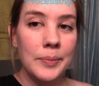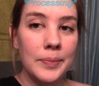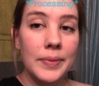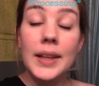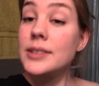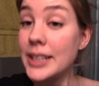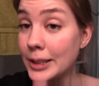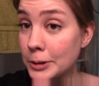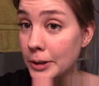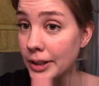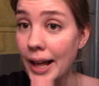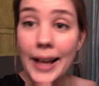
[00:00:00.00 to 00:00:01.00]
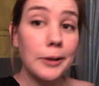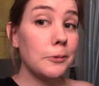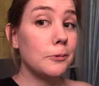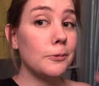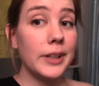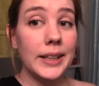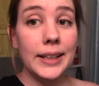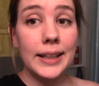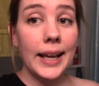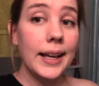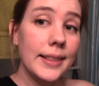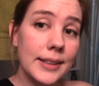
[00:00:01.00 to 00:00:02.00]
In general, I really
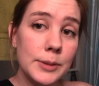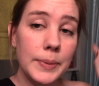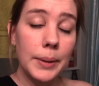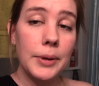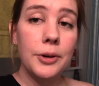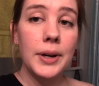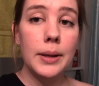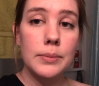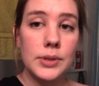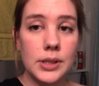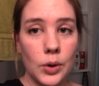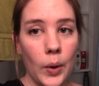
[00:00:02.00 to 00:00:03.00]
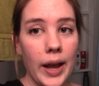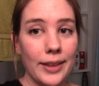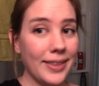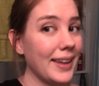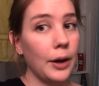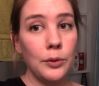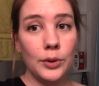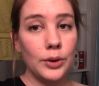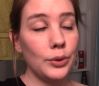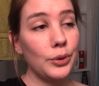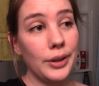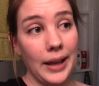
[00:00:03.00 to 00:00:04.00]
like this BB cream, so I think I
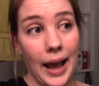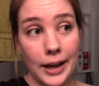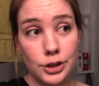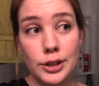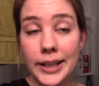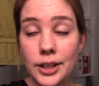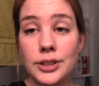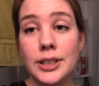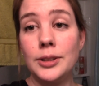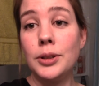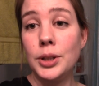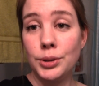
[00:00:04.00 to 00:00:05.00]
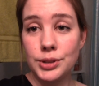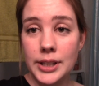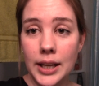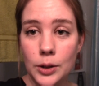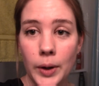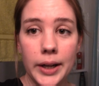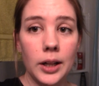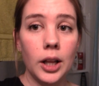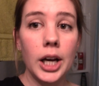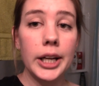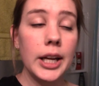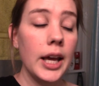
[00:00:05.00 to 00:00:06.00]
will actually continue using it quite a
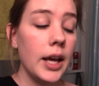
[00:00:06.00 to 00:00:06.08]
lot.